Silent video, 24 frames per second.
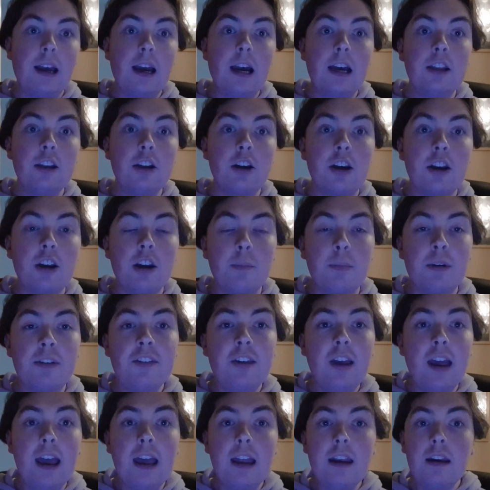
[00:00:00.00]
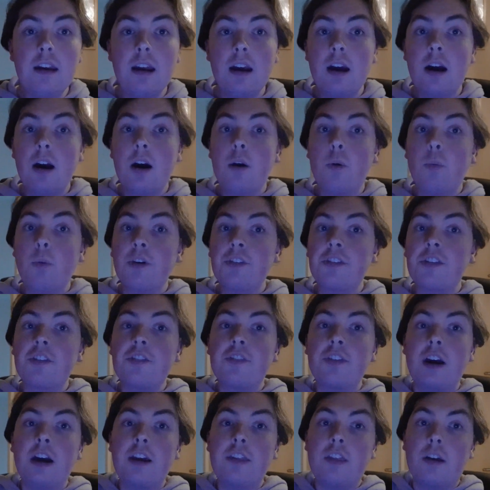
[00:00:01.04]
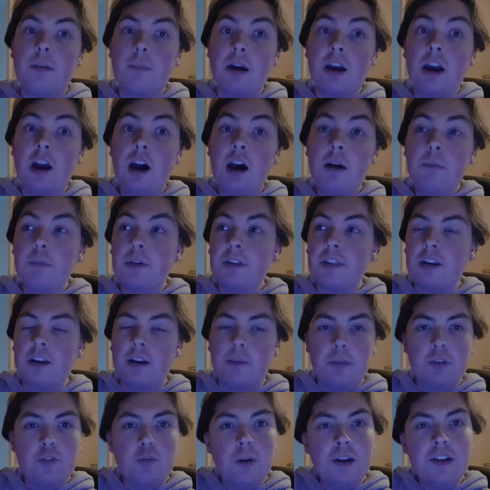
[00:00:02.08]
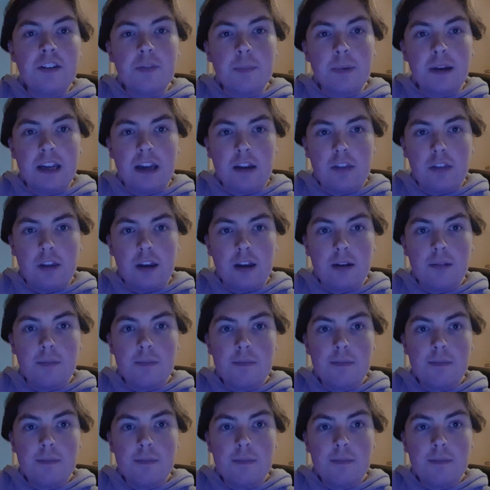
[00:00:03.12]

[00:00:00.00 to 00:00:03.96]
And lucky number 10 was the scythe on my arm with the number 20 beneath it.